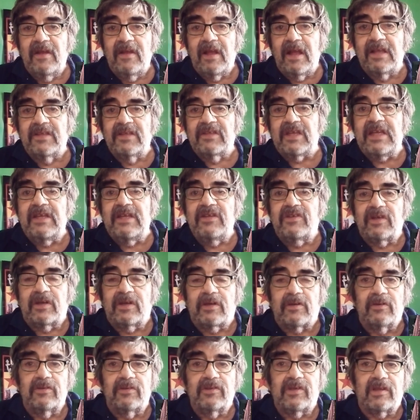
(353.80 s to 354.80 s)
as
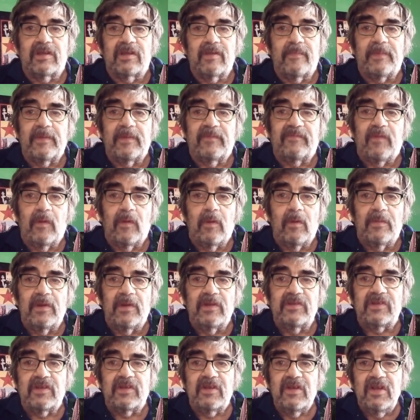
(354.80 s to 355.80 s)
integral to the
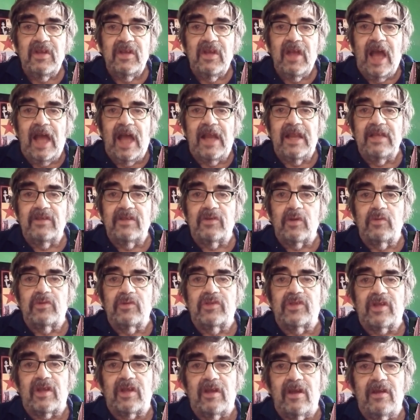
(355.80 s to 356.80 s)
performance, and his
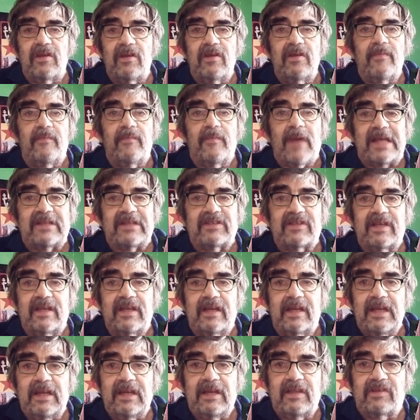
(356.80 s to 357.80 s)
alternate
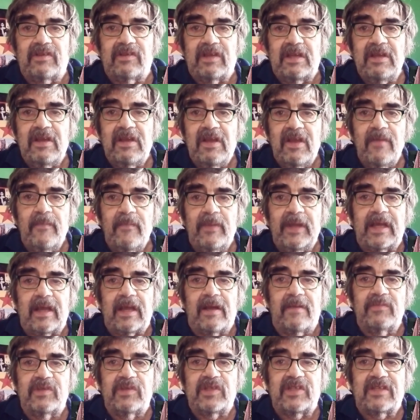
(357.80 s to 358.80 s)
masculinity
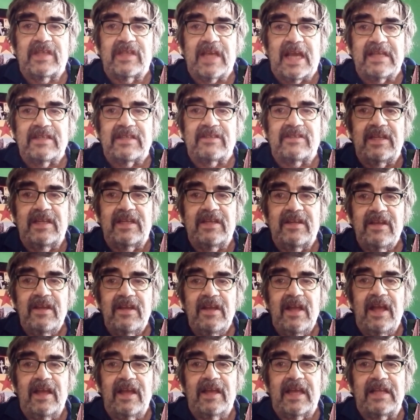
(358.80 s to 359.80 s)
becomes tested
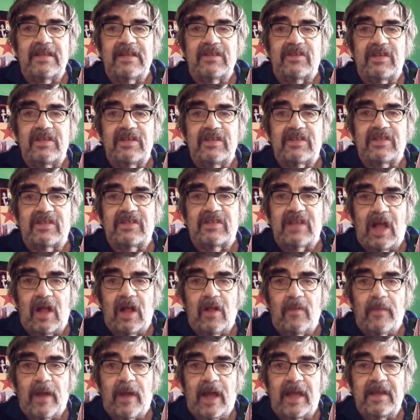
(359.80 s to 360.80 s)
against his
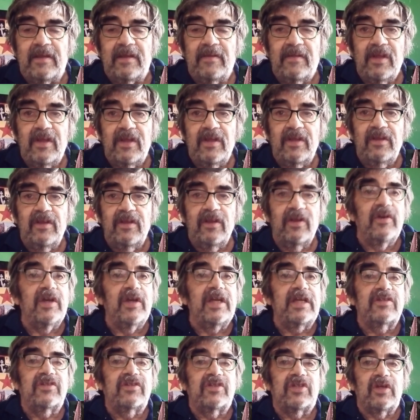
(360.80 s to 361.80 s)
cellmate, who
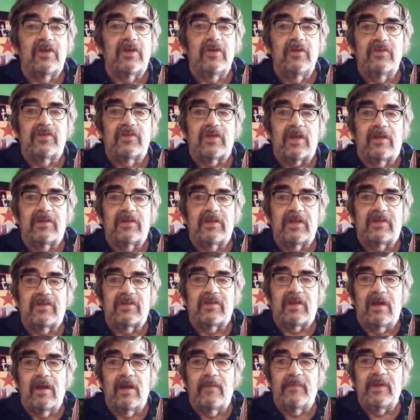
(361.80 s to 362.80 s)
exudes a
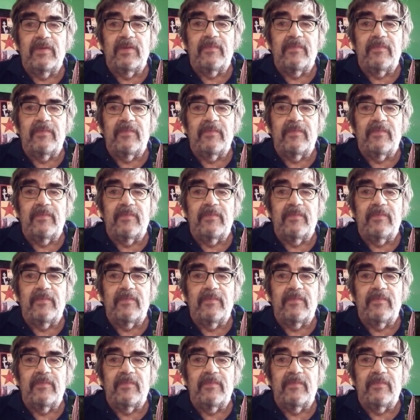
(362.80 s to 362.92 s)
determined